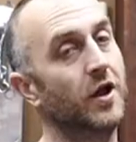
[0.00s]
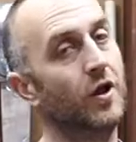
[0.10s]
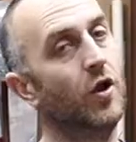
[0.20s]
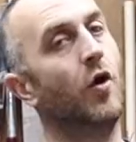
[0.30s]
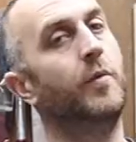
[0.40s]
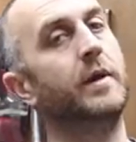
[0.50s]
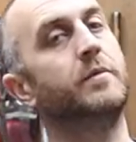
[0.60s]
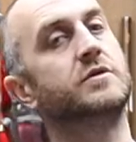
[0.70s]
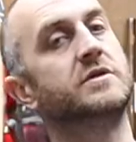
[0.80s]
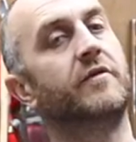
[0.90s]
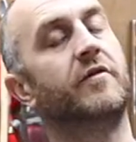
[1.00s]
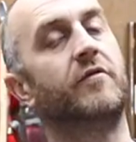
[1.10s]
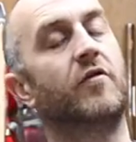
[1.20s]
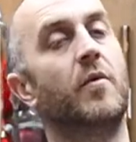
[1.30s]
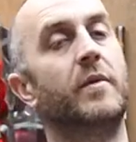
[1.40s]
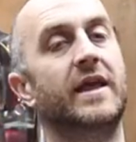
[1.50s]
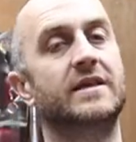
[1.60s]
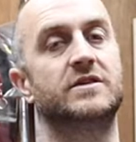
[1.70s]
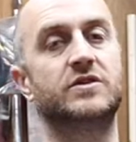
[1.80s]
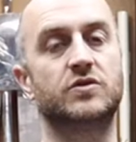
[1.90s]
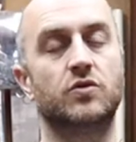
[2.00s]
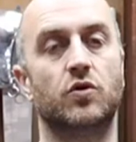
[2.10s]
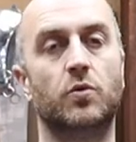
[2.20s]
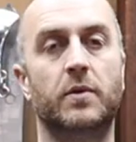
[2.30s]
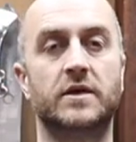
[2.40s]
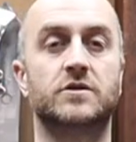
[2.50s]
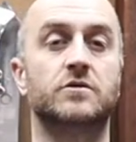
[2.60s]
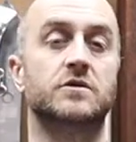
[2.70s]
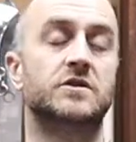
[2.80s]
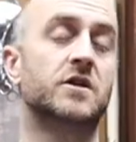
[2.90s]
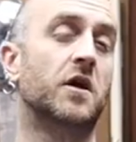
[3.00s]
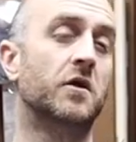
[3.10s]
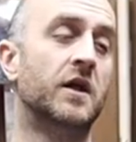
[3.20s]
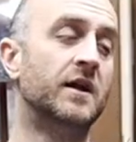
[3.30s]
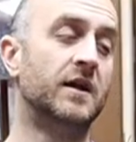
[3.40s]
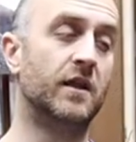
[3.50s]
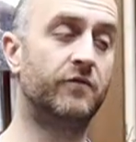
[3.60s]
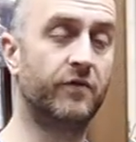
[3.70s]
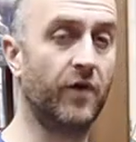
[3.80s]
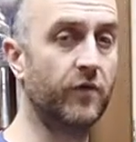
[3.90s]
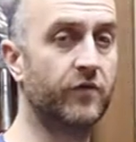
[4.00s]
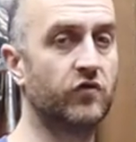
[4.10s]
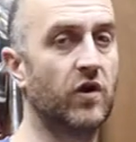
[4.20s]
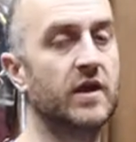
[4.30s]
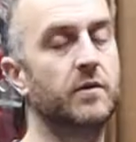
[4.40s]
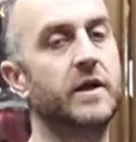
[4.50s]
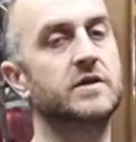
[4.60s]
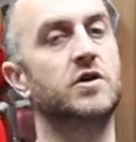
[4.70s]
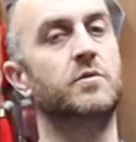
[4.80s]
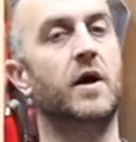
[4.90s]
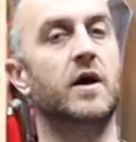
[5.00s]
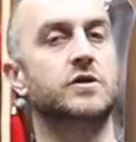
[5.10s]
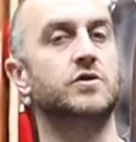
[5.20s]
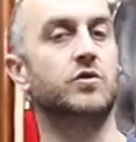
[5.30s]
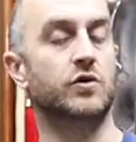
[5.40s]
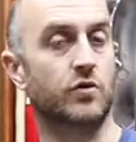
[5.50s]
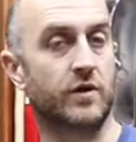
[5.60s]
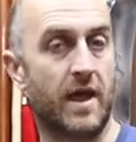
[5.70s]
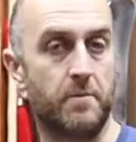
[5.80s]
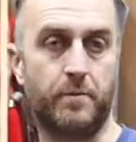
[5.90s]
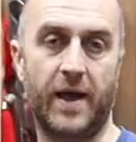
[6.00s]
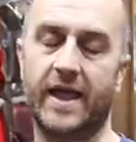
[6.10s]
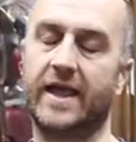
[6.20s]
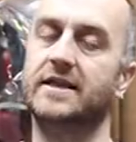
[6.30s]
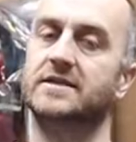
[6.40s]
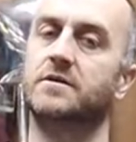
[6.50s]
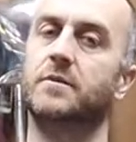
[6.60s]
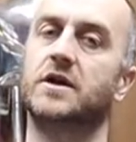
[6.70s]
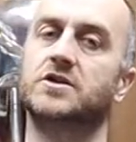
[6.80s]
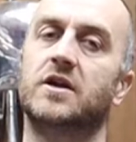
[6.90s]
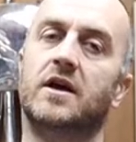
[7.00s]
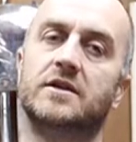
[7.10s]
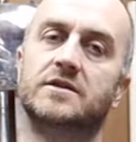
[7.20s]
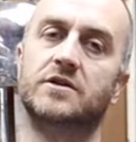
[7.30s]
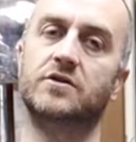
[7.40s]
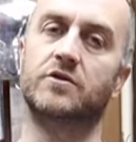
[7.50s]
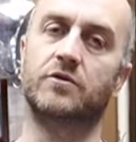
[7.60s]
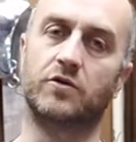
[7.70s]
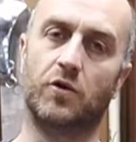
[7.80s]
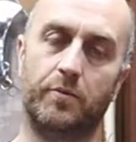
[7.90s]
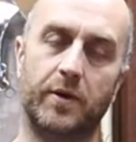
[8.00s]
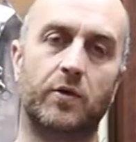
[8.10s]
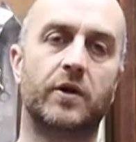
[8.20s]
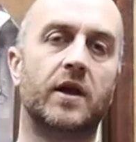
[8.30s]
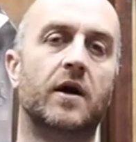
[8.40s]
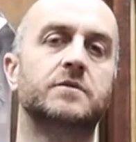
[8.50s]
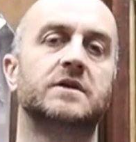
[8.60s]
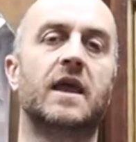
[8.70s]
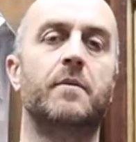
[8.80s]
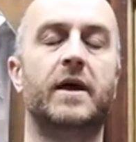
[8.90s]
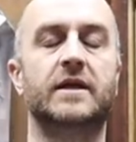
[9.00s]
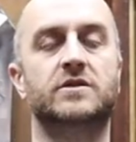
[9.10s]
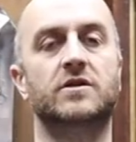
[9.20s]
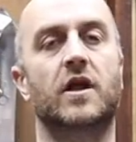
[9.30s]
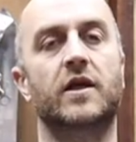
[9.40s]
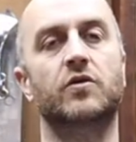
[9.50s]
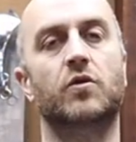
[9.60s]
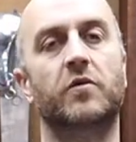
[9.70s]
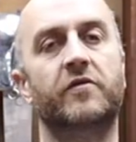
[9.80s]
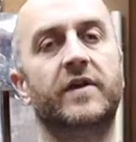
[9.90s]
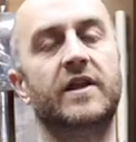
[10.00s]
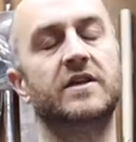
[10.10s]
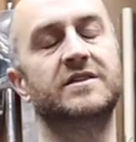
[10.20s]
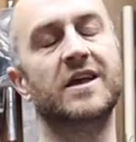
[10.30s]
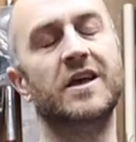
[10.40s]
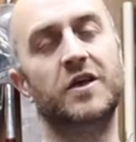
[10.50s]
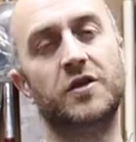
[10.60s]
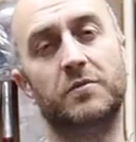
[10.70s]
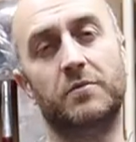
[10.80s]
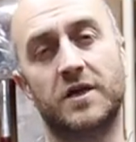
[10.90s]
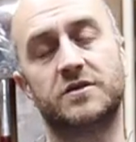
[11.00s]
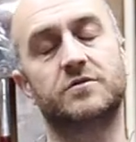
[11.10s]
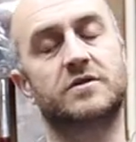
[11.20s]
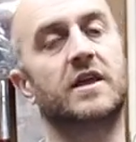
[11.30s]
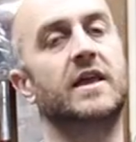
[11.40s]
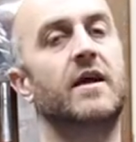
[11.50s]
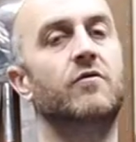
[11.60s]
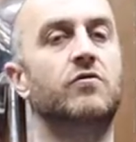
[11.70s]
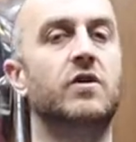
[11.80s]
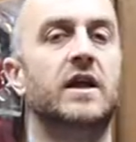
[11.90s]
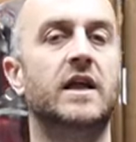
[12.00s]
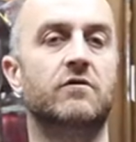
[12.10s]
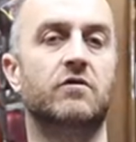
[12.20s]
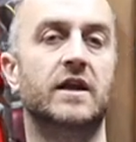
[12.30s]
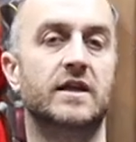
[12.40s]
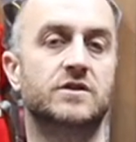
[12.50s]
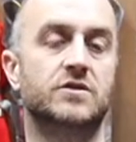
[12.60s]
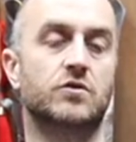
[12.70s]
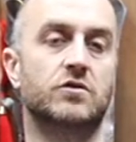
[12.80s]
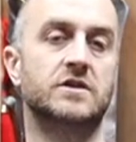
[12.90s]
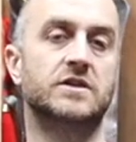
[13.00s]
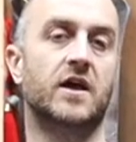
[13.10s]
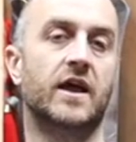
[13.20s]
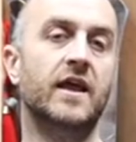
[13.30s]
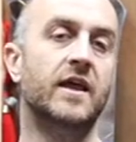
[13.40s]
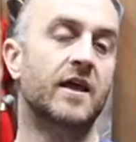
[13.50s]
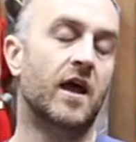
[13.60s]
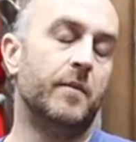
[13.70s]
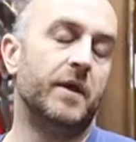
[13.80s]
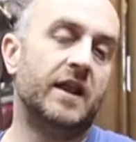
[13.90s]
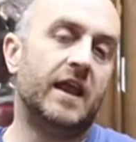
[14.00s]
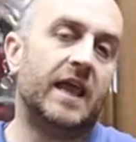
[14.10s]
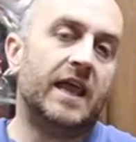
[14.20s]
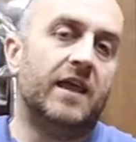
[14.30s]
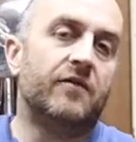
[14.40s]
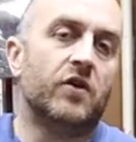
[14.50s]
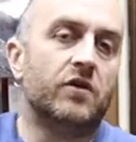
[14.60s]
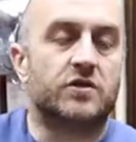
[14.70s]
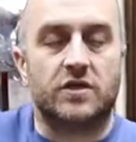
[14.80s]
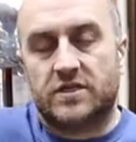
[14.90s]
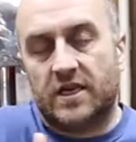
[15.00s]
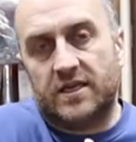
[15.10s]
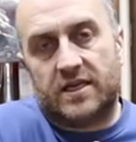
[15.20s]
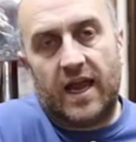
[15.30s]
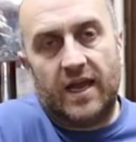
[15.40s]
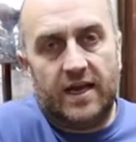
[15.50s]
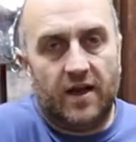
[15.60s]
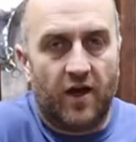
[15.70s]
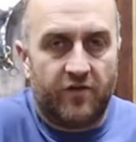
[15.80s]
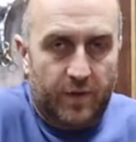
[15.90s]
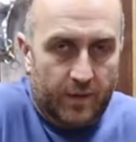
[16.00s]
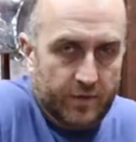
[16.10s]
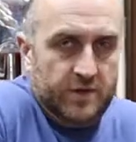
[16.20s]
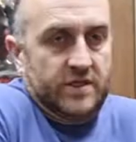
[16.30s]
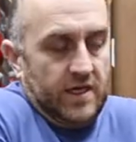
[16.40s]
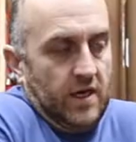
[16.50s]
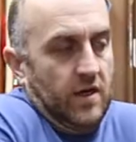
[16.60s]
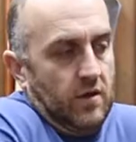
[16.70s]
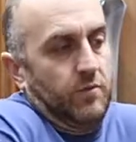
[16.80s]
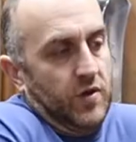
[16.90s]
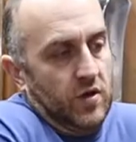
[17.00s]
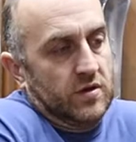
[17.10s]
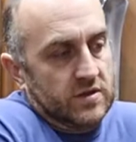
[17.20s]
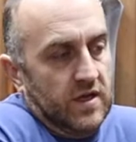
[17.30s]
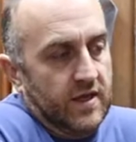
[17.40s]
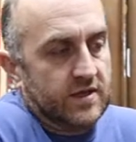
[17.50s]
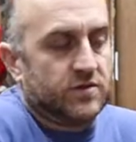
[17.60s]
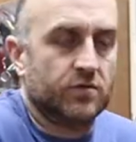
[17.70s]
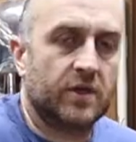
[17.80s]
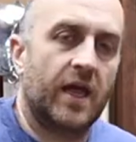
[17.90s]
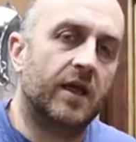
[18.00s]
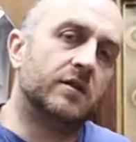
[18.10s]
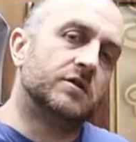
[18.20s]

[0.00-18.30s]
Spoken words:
a lot of people suffer from is sore muscles. So if you've overtrained a bit too much, or you're getting back into martial arts and you're building up to get back to like normal fitness, your muscles can get really, really sore and tight. I mean, even just in daily life, people are sitting at computers like this all day and the